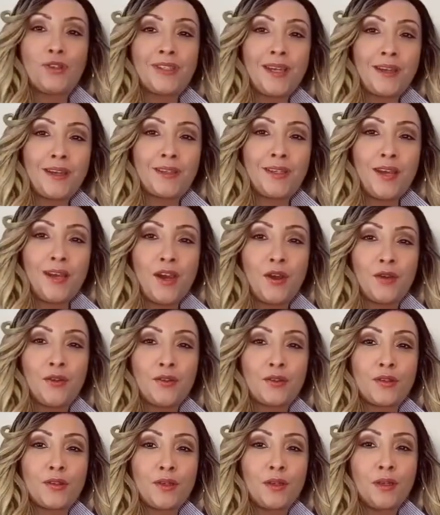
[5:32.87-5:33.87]
six
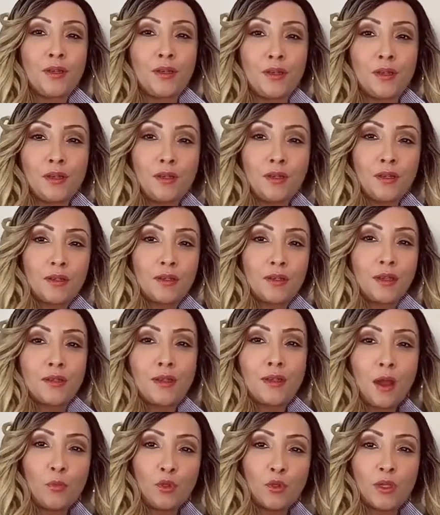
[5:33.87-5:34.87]
years to
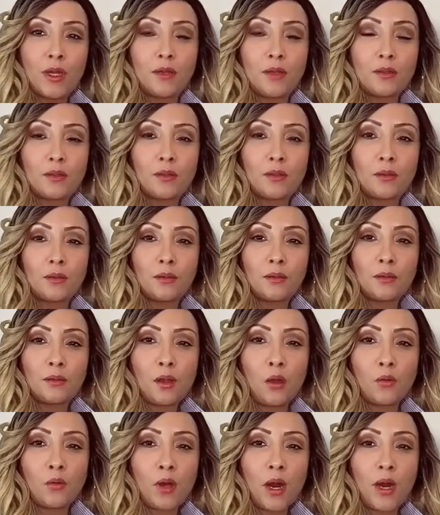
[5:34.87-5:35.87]
double it.
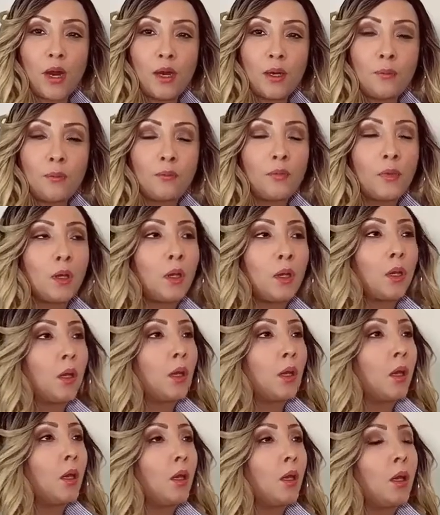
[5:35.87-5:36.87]
Okay?
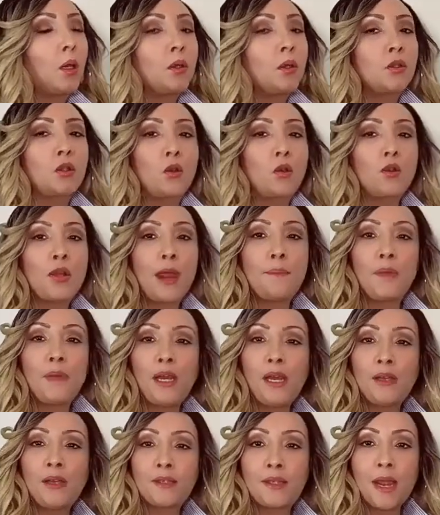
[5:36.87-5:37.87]
So that
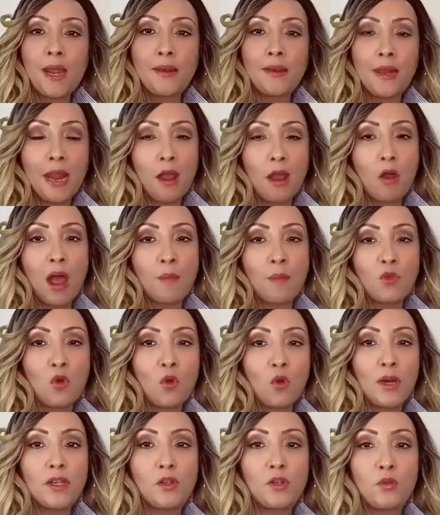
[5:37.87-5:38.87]
means that now I'm
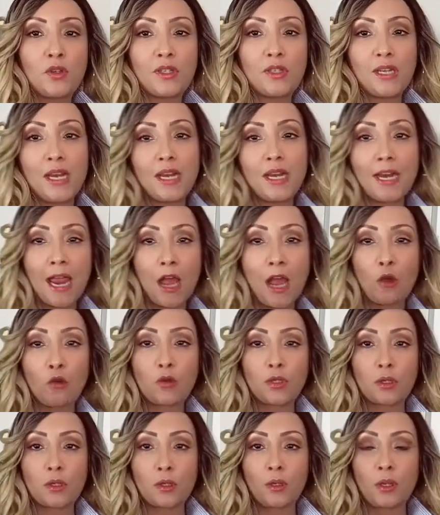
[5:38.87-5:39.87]
going to seek
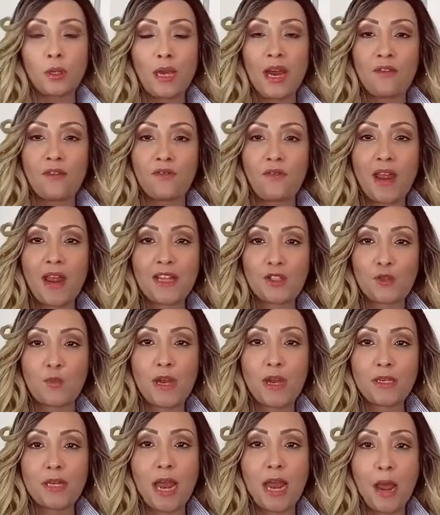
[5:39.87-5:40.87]
out
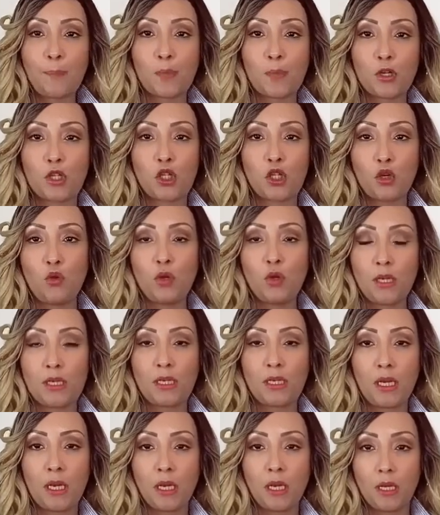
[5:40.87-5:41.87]
investment
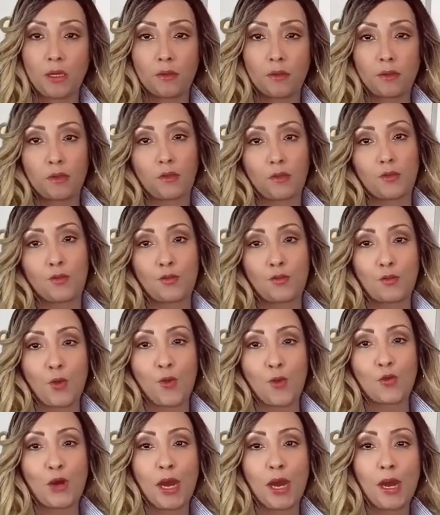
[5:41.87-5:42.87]
opportunities.
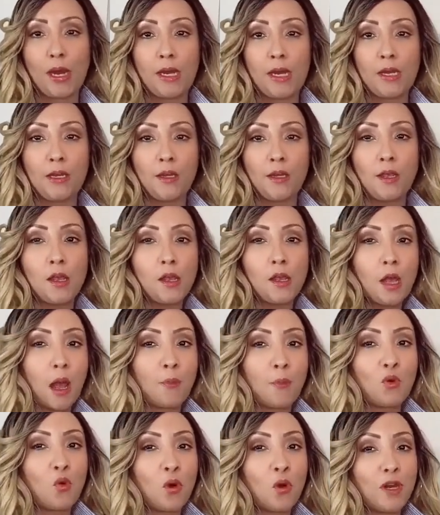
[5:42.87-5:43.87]
Okay?
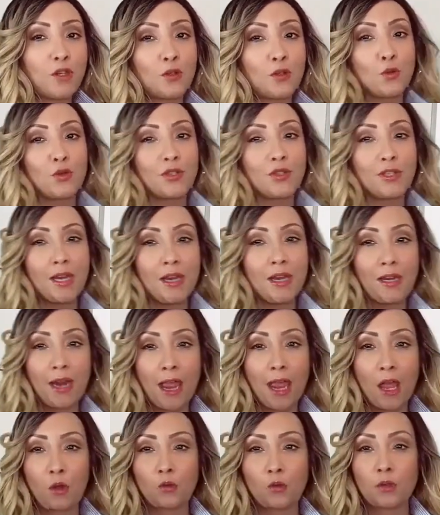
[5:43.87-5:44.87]
I'm going to seek
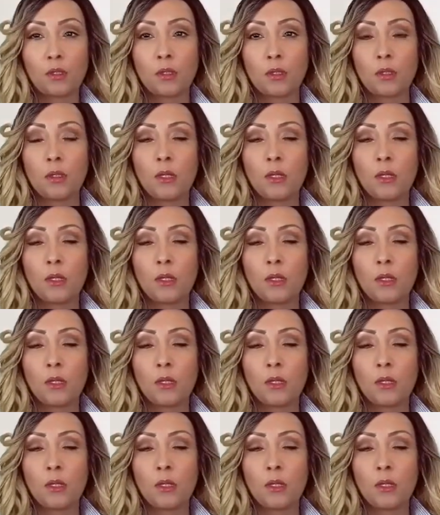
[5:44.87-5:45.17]
out